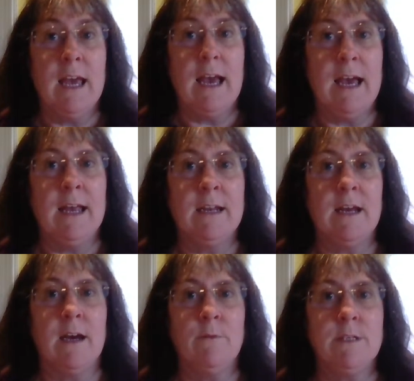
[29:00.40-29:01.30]

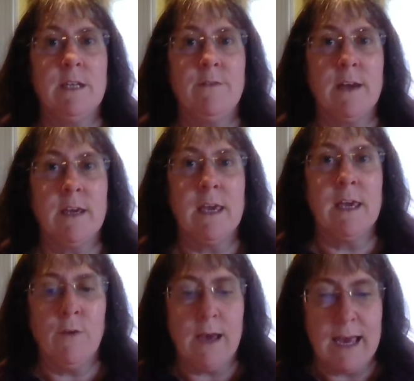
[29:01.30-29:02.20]
and I will see if I
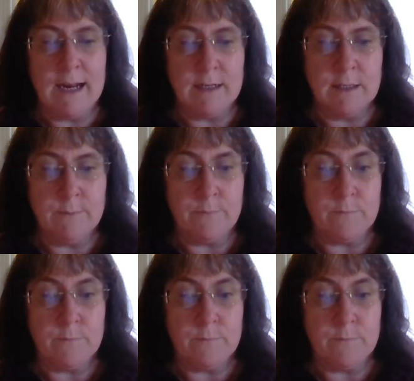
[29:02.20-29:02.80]
can give you a hand.